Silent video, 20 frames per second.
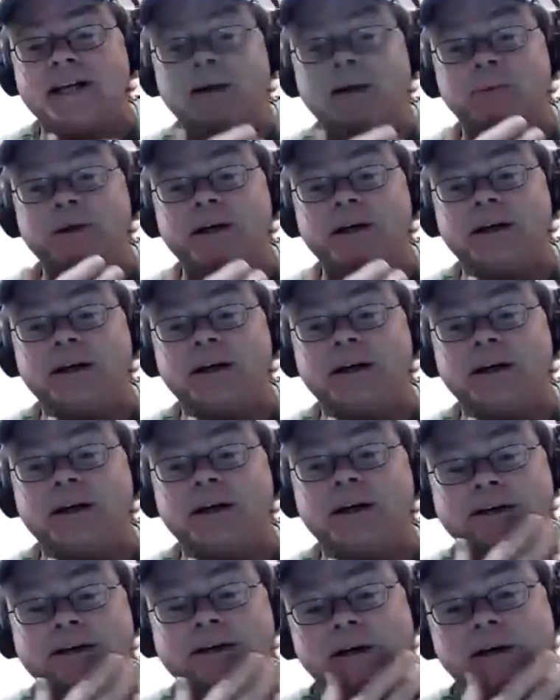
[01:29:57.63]
we, every,
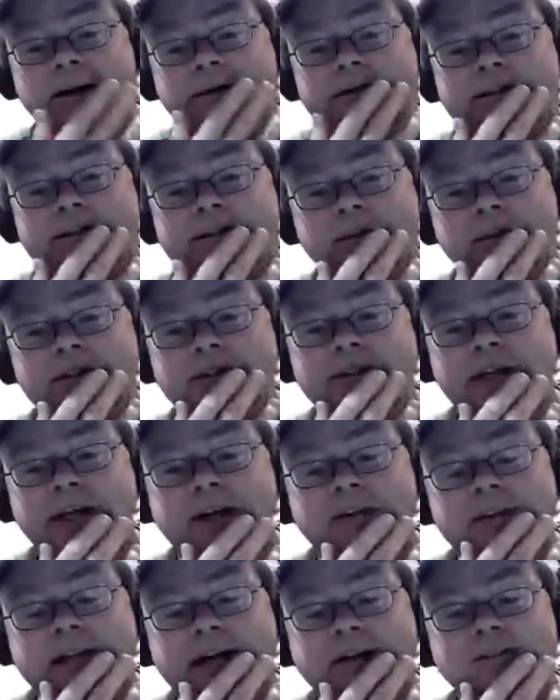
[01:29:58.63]
Hank, every time we say
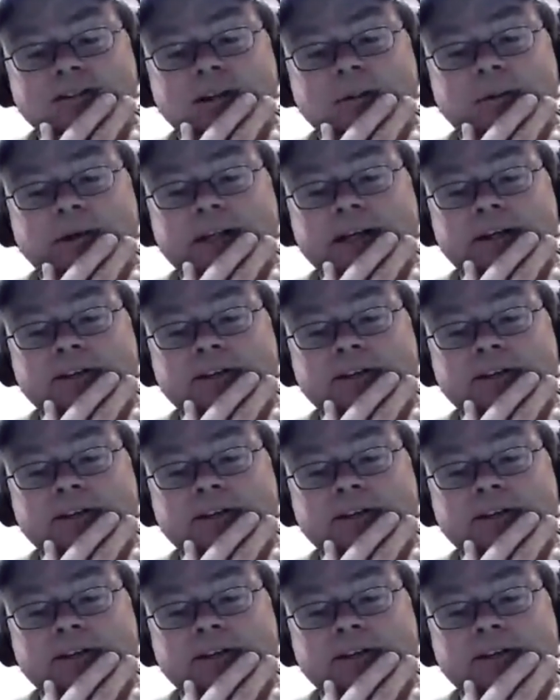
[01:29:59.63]
out loud, somebody else